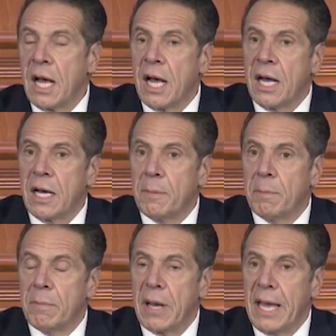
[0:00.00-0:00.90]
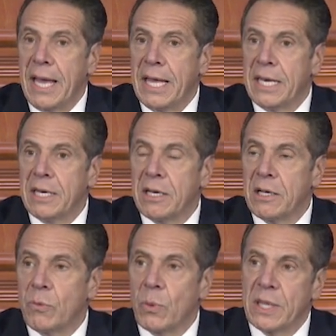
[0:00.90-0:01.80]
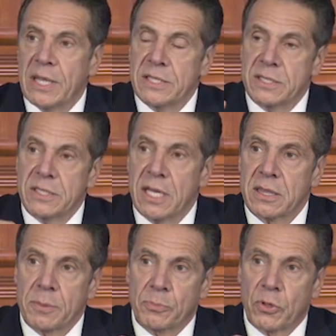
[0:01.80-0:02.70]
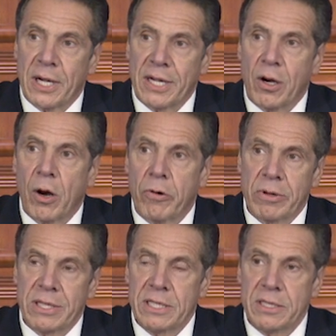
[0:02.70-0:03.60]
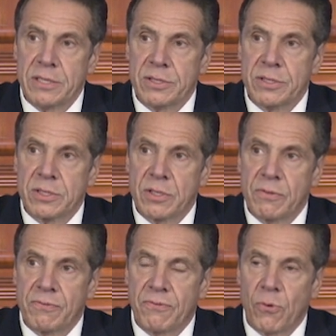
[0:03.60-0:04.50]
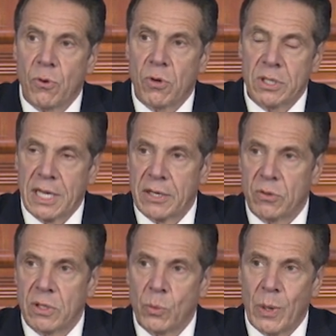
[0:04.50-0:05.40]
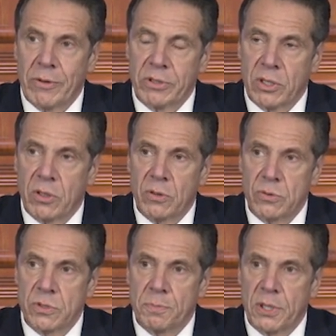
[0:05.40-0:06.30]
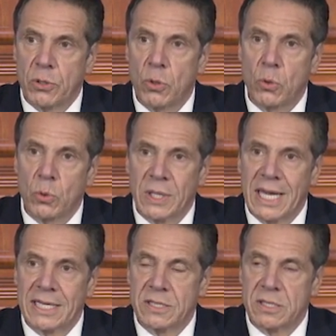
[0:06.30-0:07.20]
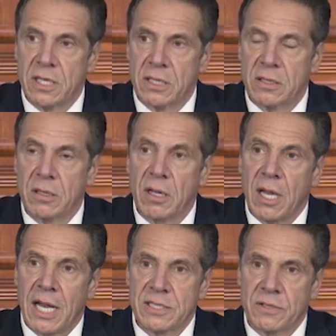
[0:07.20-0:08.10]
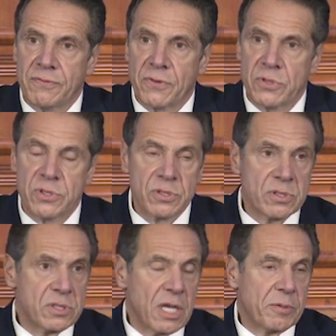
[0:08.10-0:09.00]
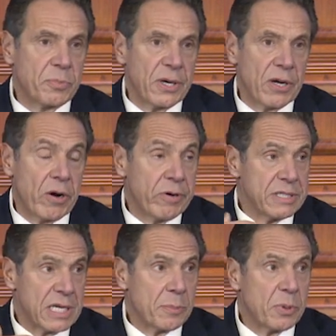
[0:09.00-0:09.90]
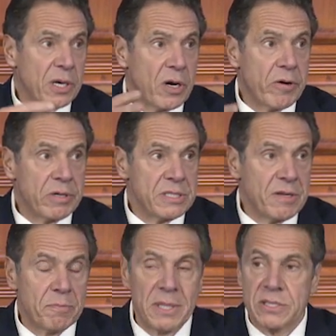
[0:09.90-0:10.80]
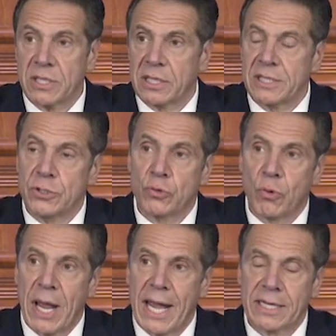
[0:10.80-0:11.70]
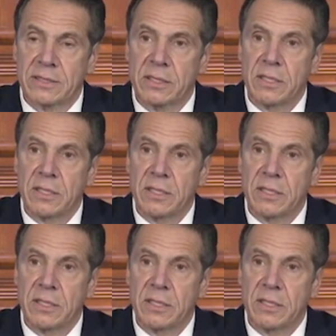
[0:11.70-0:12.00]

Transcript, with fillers: Um, and we then set the priorities for not only where it goes, but who gets it as the first set of priorities. Our priorities are basically tracked